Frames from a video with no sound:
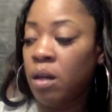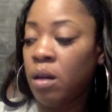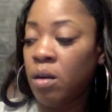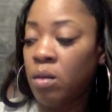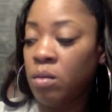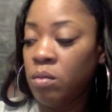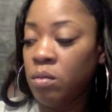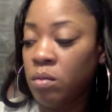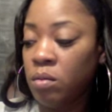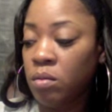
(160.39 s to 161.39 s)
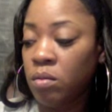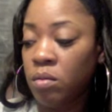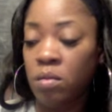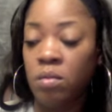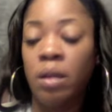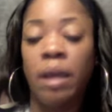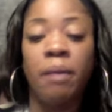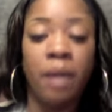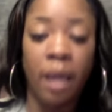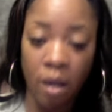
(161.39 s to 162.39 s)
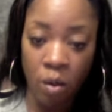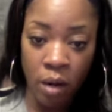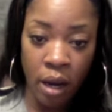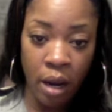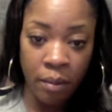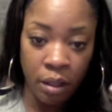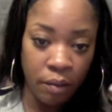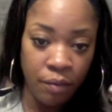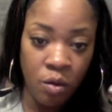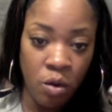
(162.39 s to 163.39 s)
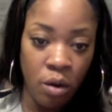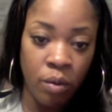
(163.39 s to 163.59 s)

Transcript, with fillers: go, like me, I know what hair I'm looking for,